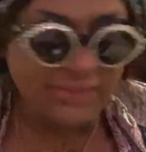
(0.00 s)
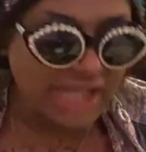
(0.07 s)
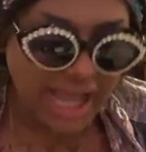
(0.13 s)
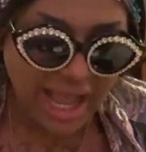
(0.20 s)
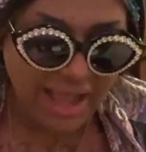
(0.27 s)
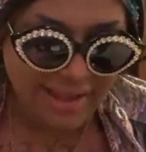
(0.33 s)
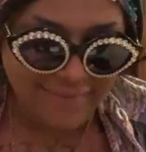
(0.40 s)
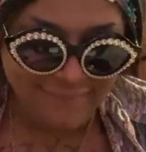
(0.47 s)

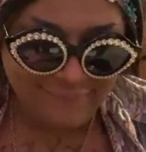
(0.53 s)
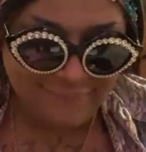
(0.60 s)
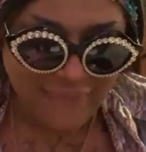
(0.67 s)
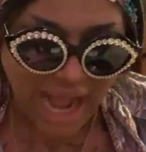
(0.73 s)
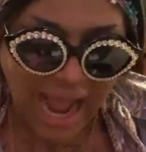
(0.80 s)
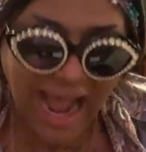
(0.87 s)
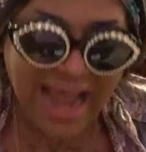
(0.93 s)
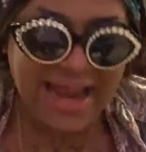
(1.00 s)

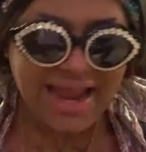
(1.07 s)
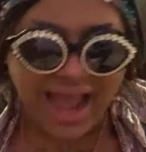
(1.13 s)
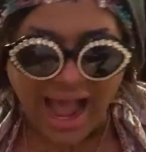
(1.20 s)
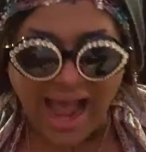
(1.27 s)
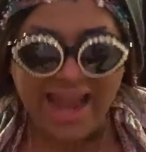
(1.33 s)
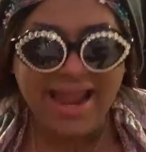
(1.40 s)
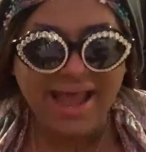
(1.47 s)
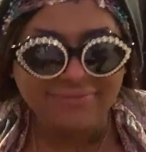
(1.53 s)
I
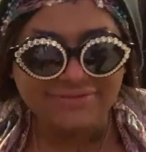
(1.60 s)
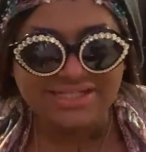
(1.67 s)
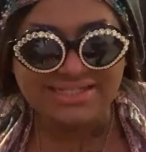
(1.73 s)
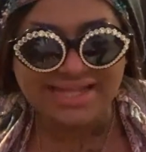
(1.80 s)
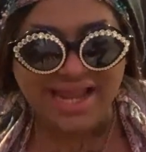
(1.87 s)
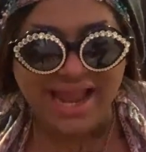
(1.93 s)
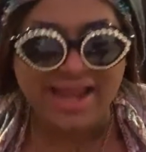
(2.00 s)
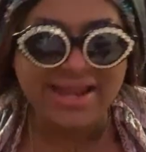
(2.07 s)
have to
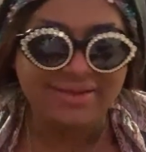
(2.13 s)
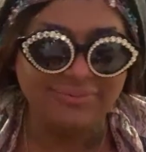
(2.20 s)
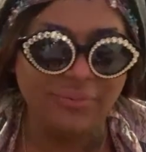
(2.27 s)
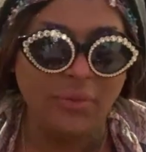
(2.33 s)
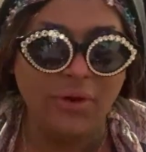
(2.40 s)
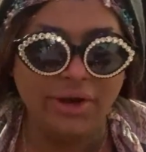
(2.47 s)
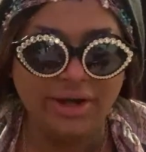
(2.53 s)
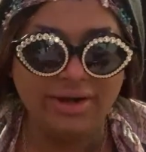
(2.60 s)
say I am
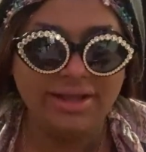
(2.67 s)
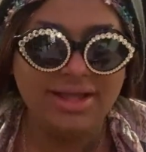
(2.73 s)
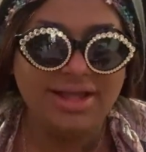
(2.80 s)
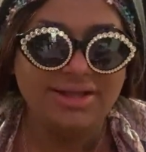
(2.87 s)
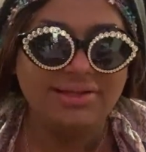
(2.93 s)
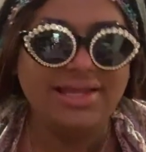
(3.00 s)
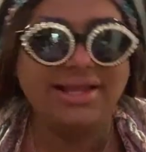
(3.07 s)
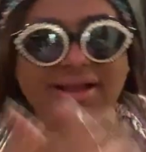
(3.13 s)
more
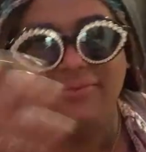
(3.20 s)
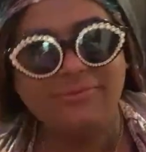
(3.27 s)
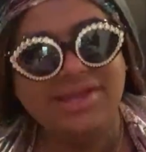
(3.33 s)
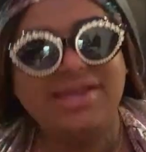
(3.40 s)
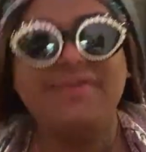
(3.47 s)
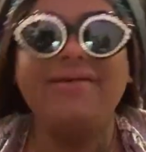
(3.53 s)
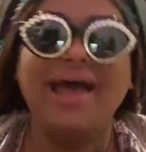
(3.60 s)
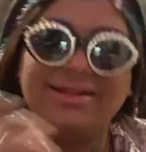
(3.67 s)
like
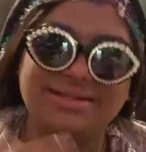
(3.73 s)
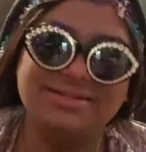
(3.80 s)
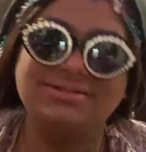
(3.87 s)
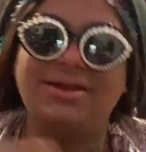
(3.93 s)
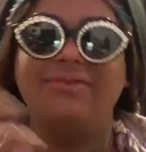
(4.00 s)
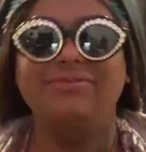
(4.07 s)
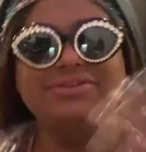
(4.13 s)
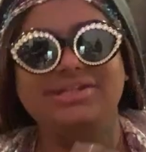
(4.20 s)
we've had this
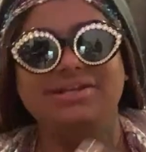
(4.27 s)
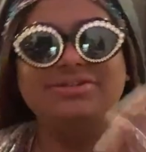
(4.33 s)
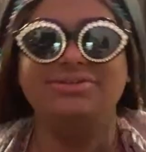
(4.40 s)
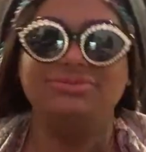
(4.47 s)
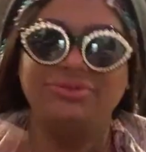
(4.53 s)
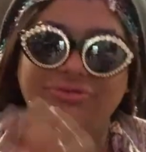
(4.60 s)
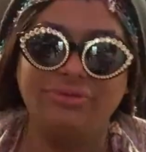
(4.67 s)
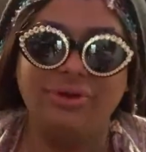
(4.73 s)
conversation
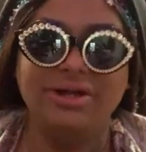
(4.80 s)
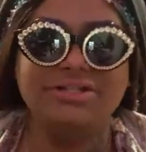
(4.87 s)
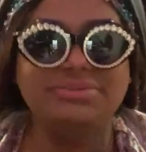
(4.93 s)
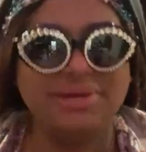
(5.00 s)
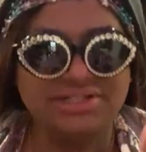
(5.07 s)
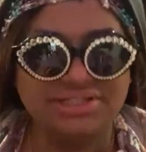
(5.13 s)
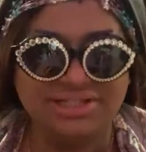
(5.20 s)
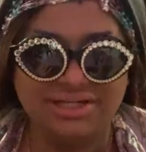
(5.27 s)
before,
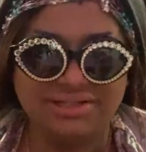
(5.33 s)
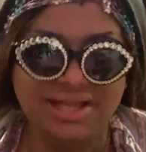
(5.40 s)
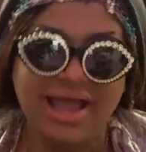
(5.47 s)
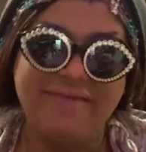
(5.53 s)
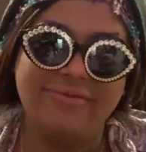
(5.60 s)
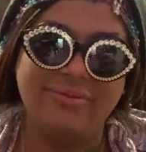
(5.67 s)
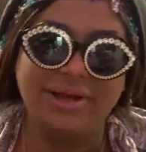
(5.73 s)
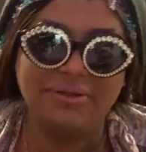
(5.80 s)
especially on
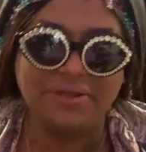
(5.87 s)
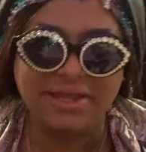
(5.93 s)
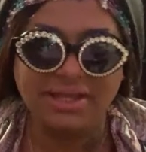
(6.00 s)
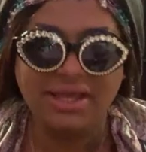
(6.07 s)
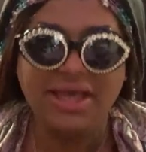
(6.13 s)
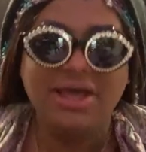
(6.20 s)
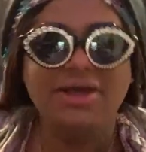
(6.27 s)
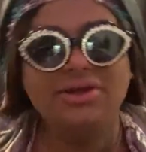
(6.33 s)
live about like
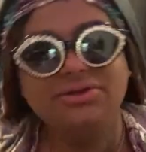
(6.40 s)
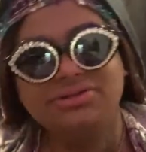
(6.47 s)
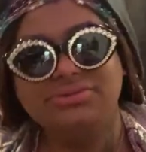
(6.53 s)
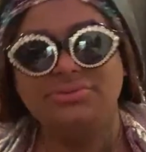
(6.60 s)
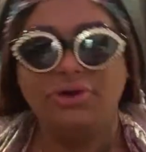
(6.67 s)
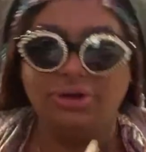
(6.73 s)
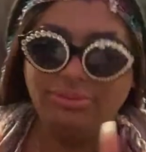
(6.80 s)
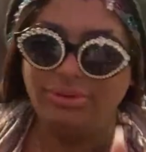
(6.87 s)
who's
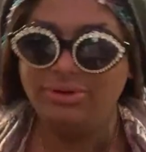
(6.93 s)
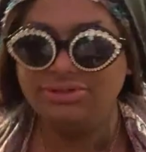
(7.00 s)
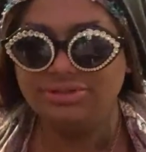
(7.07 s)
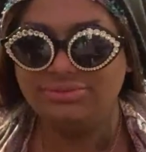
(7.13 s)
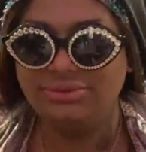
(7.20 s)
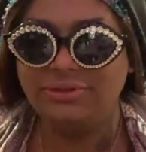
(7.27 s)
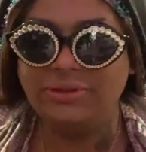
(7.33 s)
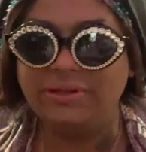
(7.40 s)
more
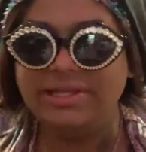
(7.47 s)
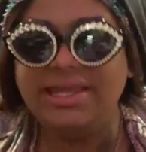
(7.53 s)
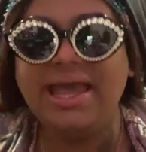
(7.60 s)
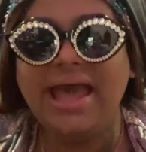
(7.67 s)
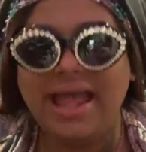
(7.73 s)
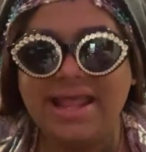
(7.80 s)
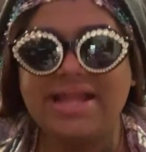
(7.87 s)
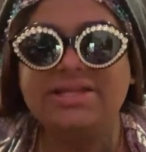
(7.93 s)
approachable.
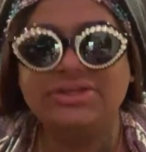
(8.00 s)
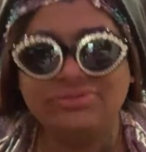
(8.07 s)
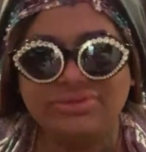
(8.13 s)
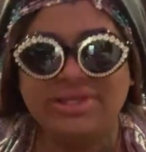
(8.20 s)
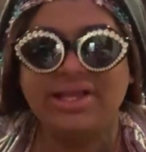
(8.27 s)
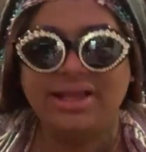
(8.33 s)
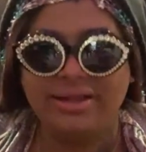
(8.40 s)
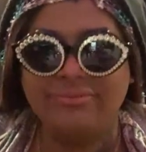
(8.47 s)
Yeah, I do
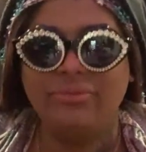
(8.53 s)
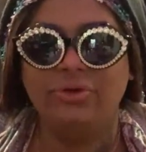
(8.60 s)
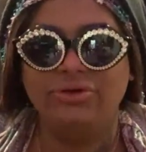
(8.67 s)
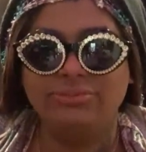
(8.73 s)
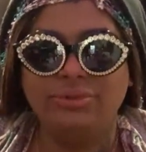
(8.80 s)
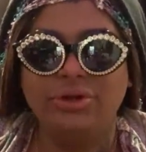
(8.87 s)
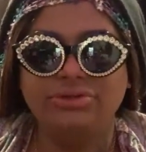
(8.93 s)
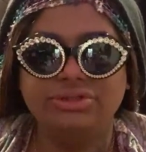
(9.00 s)
think I'm more
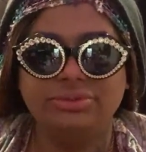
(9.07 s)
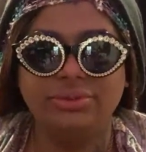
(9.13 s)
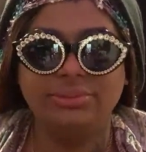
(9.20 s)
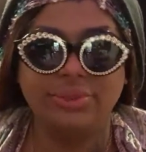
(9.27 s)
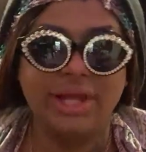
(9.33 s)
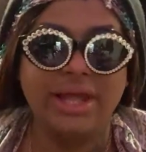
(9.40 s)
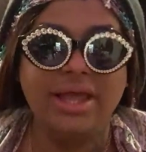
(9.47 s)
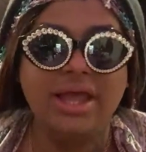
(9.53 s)
approachable,
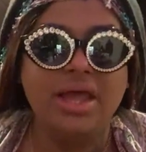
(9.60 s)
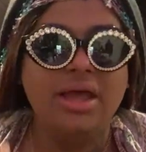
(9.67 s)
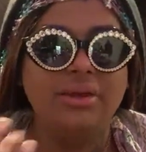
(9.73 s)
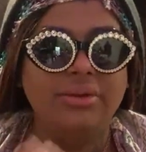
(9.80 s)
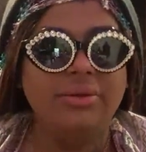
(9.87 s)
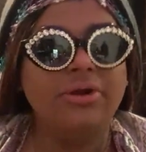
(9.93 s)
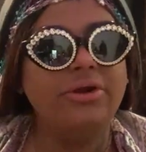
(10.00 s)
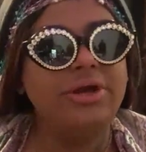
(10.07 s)
but
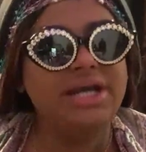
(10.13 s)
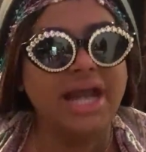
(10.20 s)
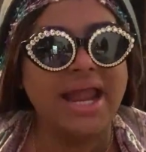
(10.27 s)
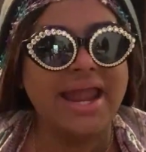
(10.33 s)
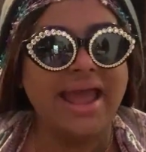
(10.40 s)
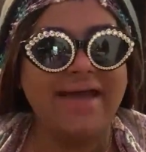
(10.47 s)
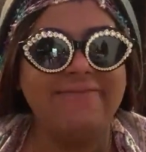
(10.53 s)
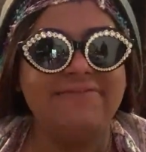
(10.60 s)
her and I
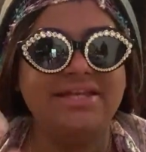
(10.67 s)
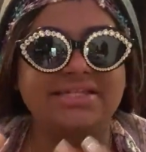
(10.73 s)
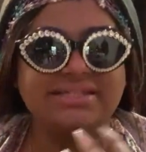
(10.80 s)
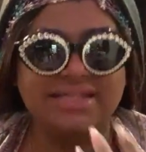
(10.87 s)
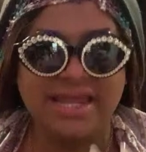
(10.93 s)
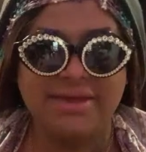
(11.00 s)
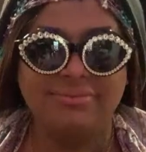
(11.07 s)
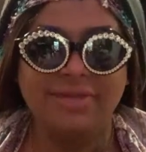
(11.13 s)
have the
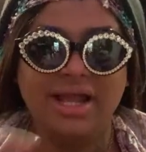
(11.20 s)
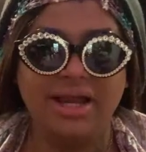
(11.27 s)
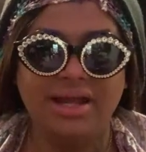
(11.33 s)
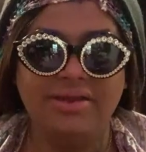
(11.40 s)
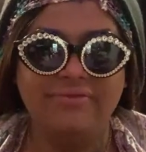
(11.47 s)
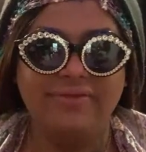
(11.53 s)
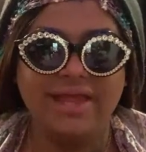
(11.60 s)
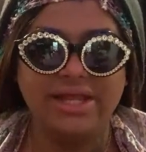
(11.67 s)
same kind
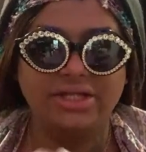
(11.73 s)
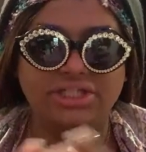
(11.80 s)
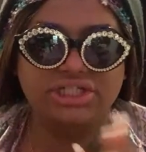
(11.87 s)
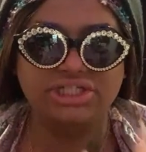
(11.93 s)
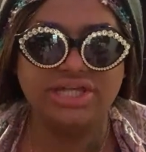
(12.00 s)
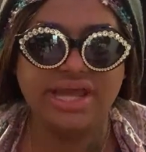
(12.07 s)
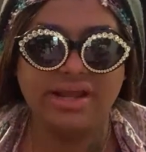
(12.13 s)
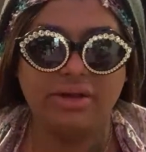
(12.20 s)
of like
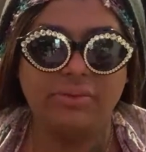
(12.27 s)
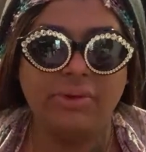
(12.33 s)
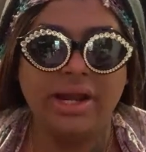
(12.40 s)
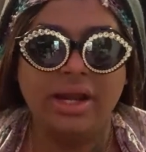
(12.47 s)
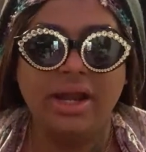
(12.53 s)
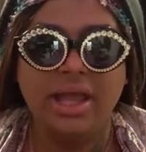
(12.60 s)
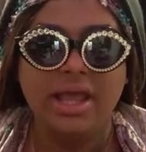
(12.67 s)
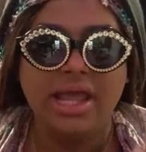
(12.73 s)
shtick
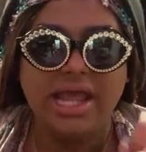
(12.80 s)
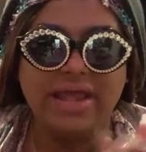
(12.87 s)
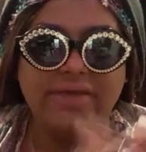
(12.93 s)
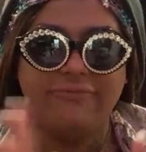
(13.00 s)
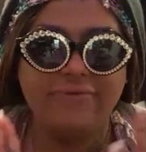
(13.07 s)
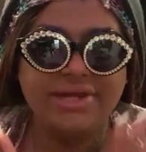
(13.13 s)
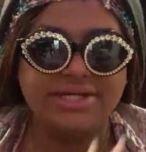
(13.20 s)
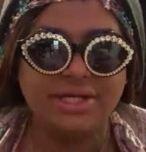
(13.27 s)
where
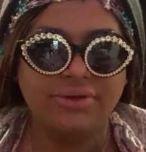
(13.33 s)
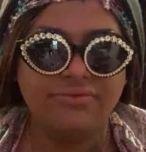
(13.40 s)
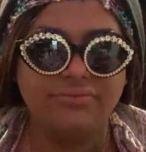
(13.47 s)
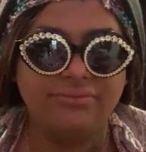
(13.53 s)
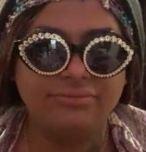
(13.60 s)
if we don't